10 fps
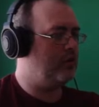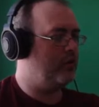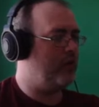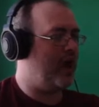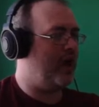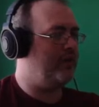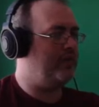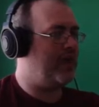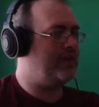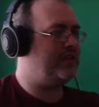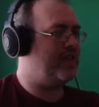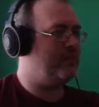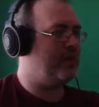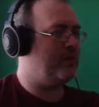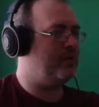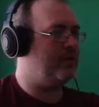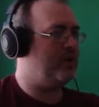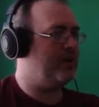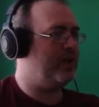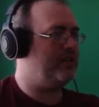Go round, that's it, my
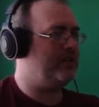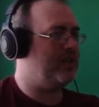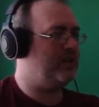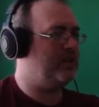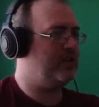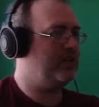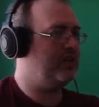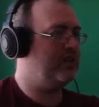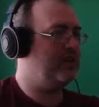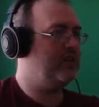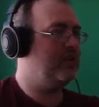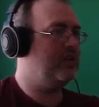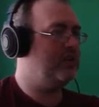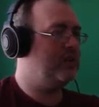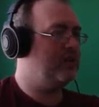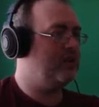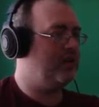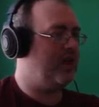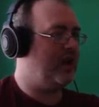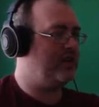boy, that's it.
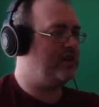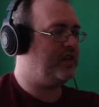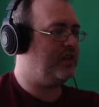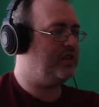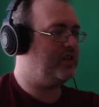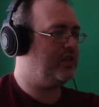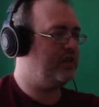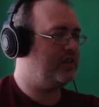That's it.